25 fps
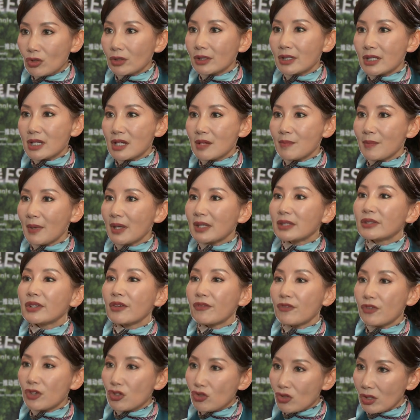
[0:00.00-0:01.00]
team is
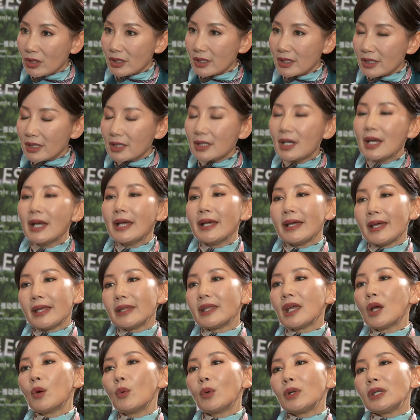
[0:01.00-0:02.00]
efficient. And
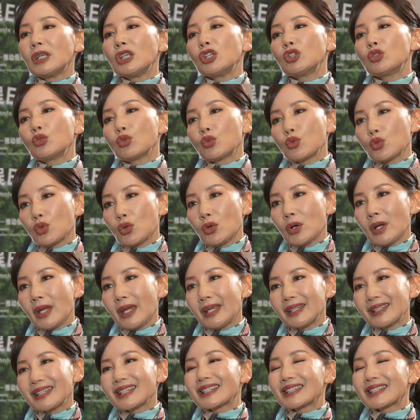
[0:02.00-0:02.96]
then we need to train the